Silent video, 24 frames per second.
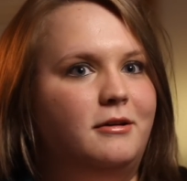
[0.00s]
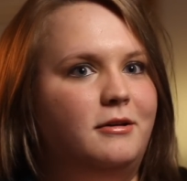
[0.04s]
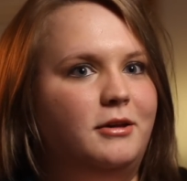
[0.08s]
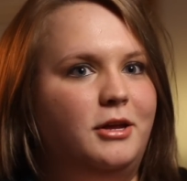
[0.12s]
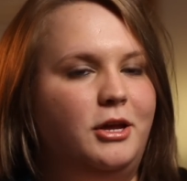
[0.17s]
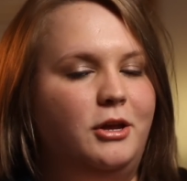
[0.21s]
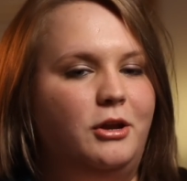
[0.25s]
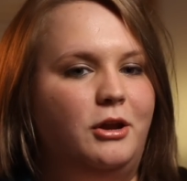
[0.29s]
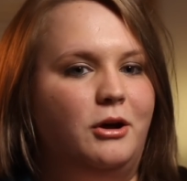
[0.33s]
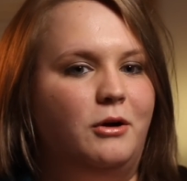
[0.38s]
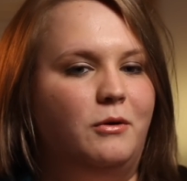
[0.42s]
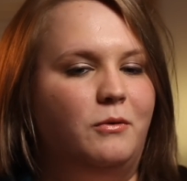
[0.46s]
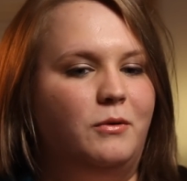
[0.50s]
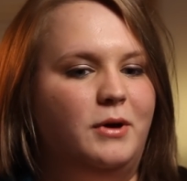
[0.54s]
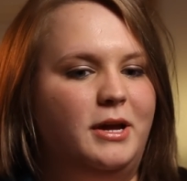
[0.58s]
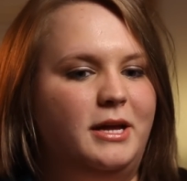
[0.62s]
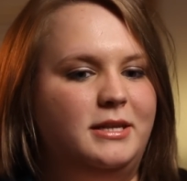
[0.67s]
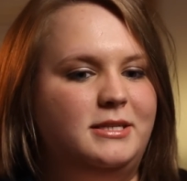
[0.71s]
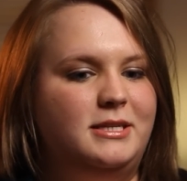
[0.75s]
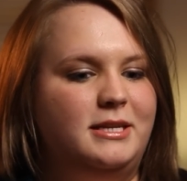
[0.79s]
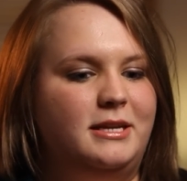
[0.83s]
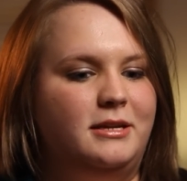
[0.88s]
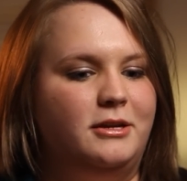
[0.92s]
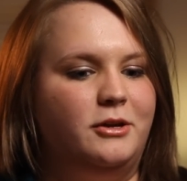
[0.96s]

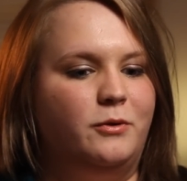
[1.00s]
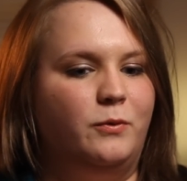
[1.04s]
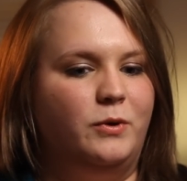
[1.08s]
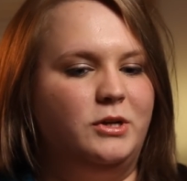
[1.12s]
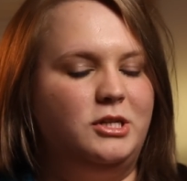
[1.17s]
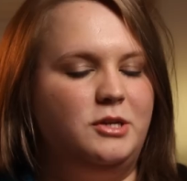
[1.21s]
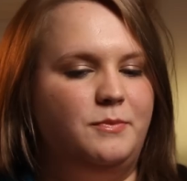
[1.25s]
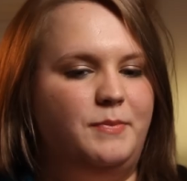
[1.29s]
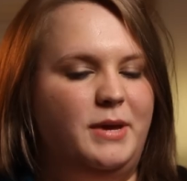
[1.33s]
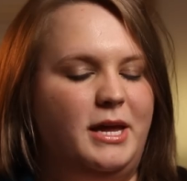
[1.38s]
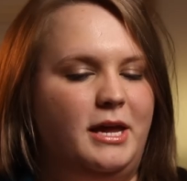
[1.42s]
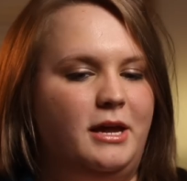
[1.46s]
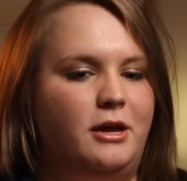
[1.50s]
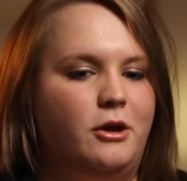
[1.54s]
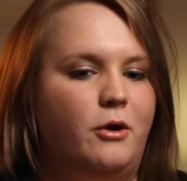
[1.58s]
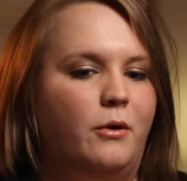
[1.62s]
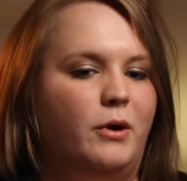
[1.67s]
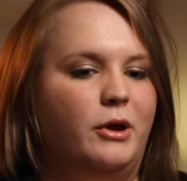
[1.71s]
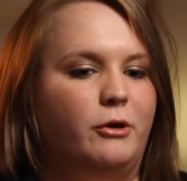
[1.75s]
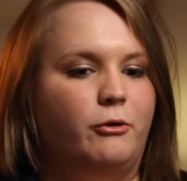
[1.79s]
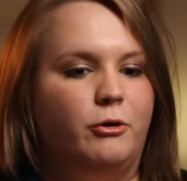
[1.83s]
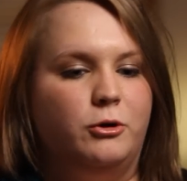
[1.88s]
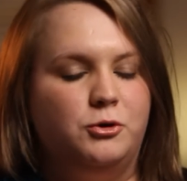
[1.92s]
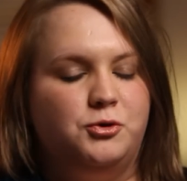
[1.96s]
is it going to be
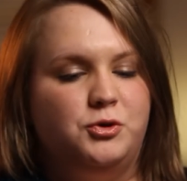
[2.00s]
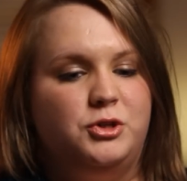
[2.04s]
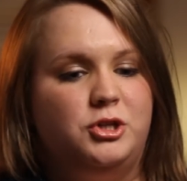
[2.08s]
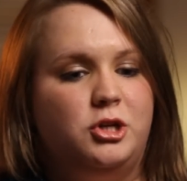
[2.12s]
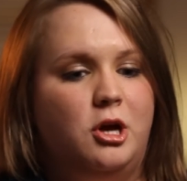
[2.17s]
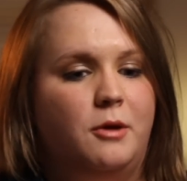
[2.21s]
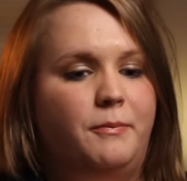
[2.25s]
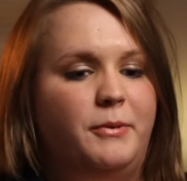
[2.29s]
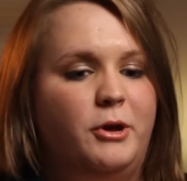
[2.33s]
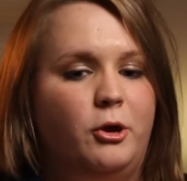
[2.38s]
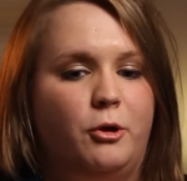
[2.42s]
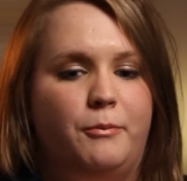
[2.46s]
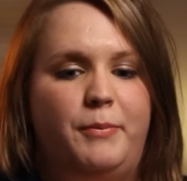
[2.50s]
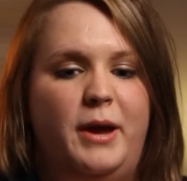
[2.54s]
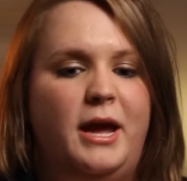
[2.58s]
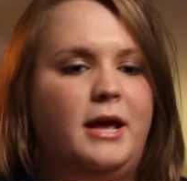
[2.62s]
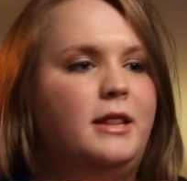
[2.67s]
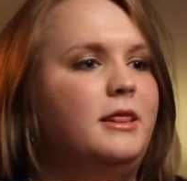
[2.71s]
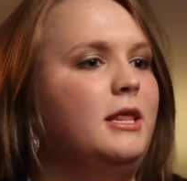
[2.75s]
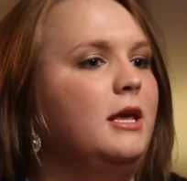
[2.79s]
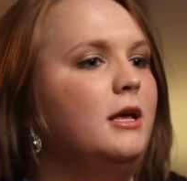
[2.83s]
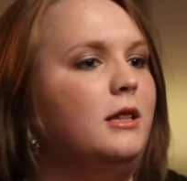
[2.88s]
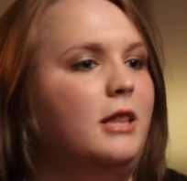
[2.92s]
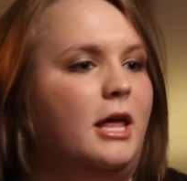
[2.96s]
going grocery shopping or
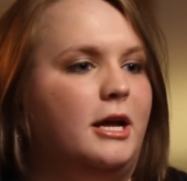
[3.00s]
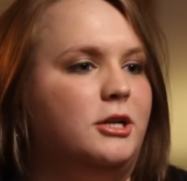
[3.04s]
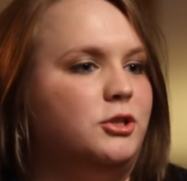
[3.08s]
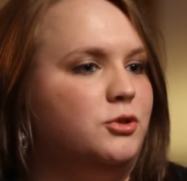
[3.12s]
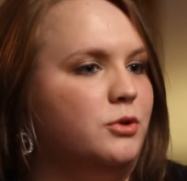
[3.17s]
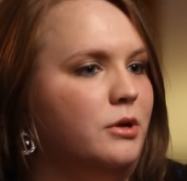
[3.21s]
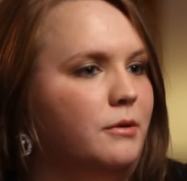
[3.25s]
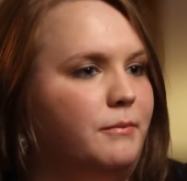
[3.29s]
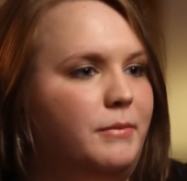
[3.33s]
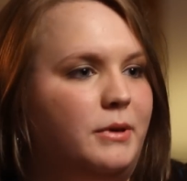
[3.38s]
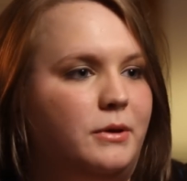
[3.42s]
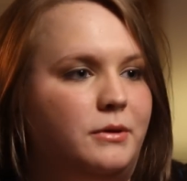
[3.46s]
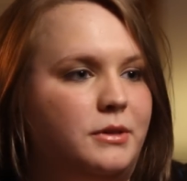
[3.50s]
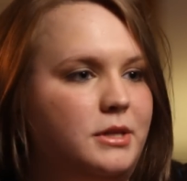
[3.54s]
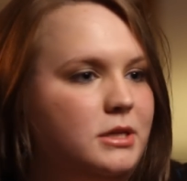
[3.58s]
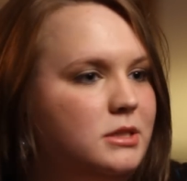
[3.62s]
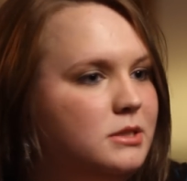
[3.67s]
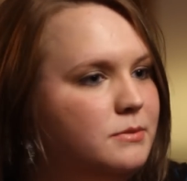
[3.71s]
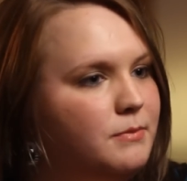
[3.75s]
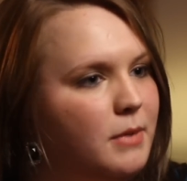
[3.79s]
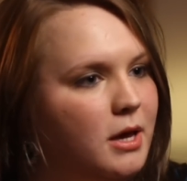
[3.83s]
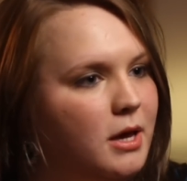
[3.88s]
paying the electric bill this